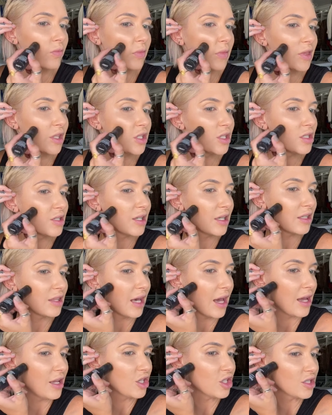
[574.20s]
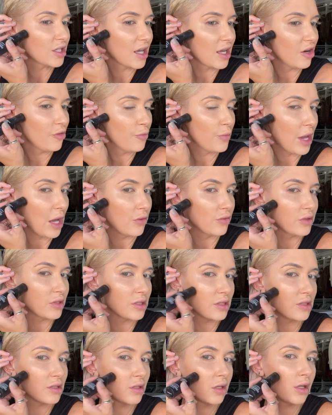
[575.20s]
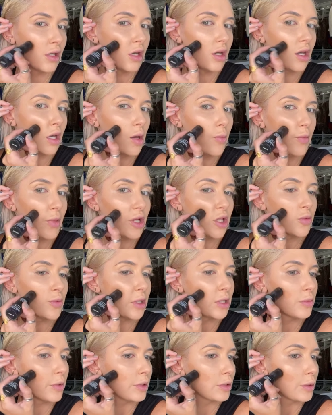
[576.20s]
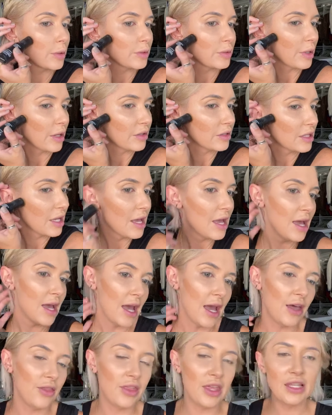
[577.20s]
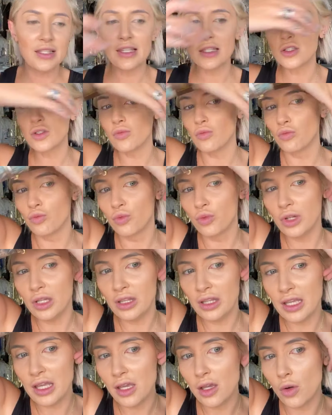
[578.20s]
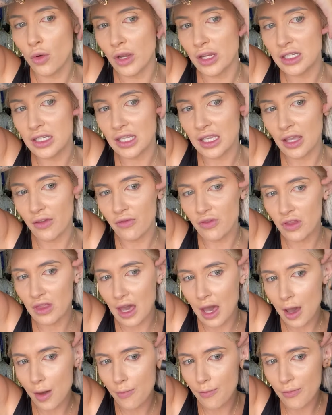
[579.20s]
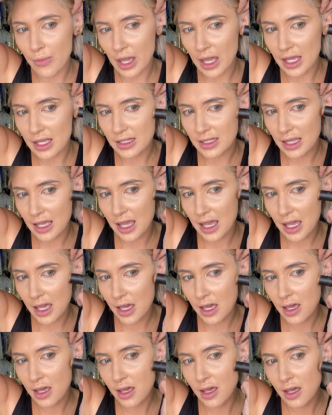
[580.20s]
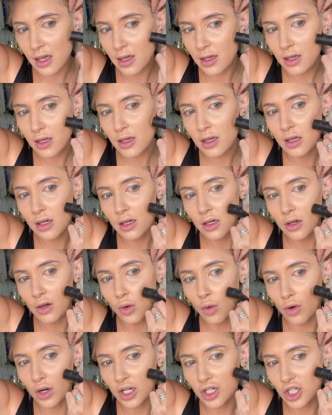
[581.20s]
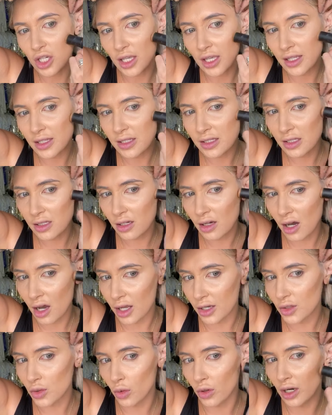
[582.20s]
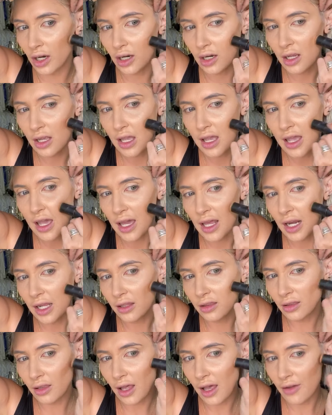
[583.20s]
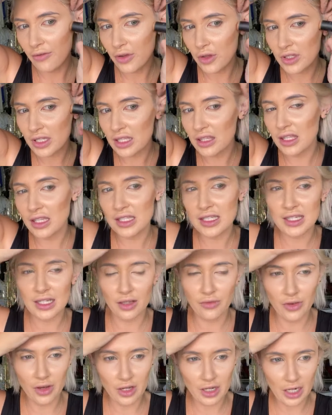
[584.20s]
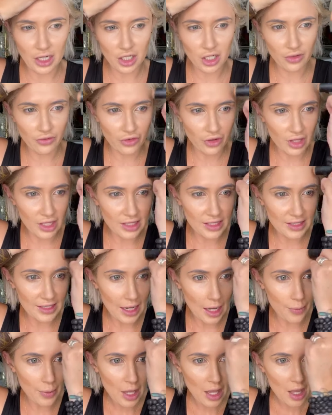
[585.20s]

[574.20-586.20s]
just like that, and just kind of bounce. Bounce, bounce, bounce, bounce, bounce. And this is really going to give you that amazing, gorgeous contour. And I love using the stick foundation for this step